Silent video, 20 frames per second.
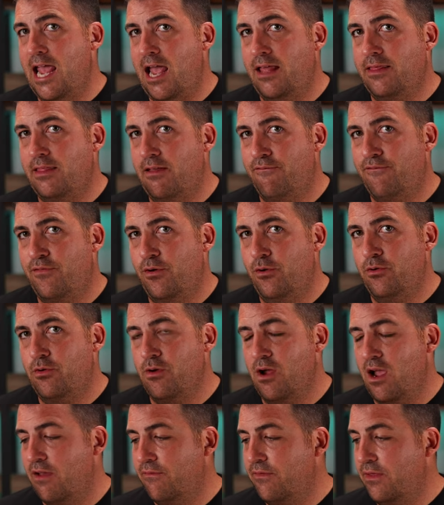add that
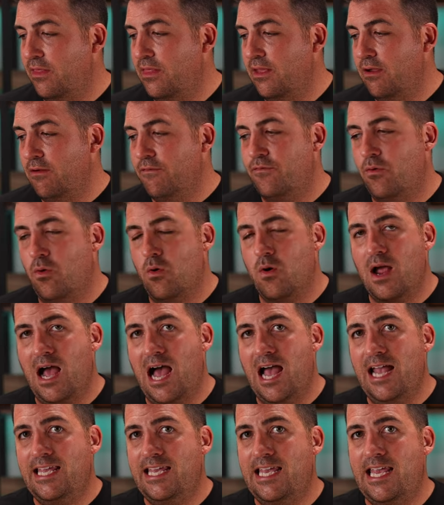photograph. Therefore,
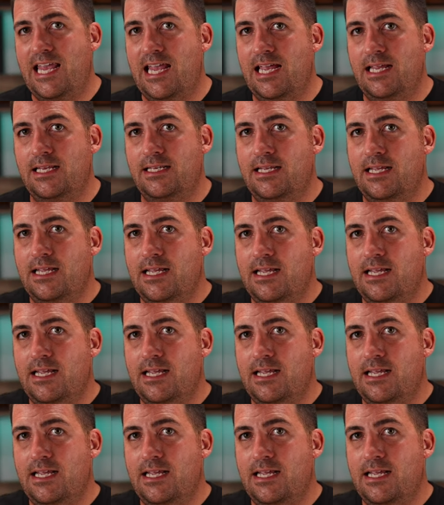I can't